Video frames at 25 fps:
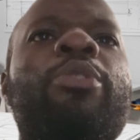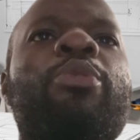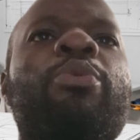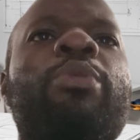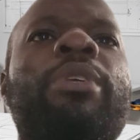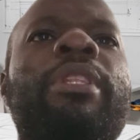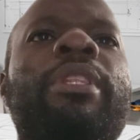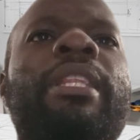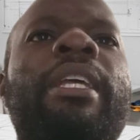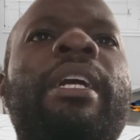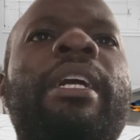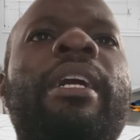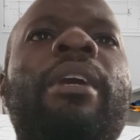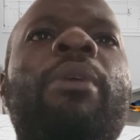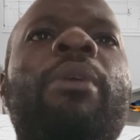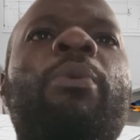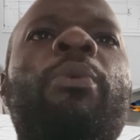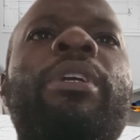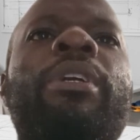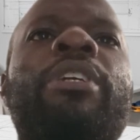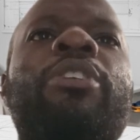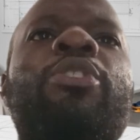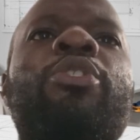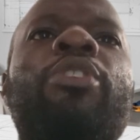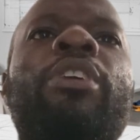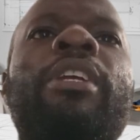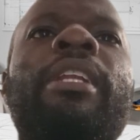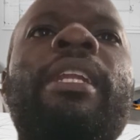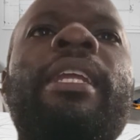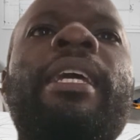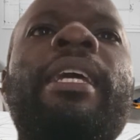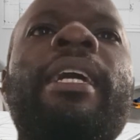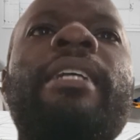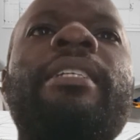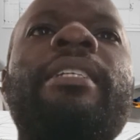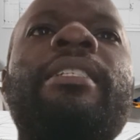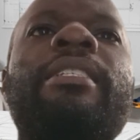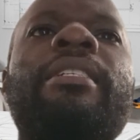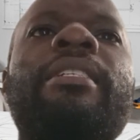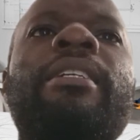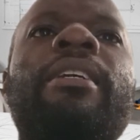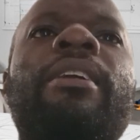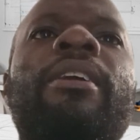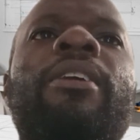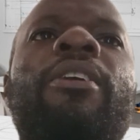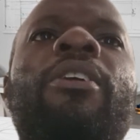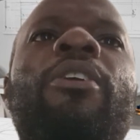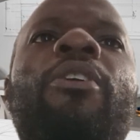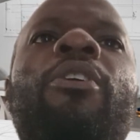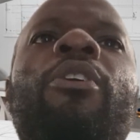those with weak soil layers
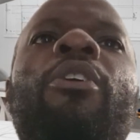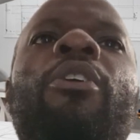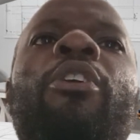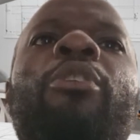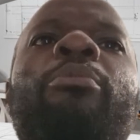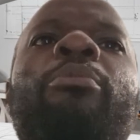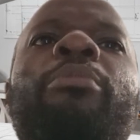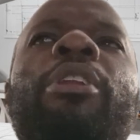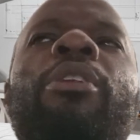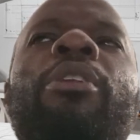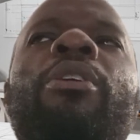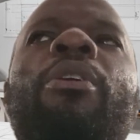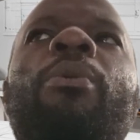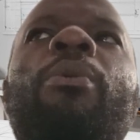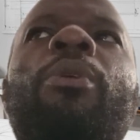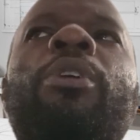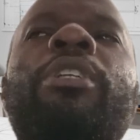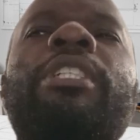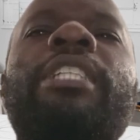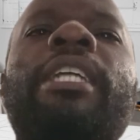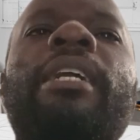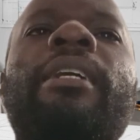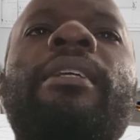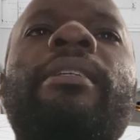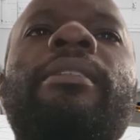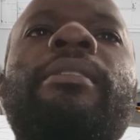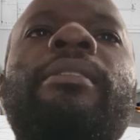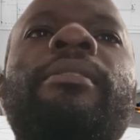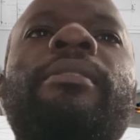or below water.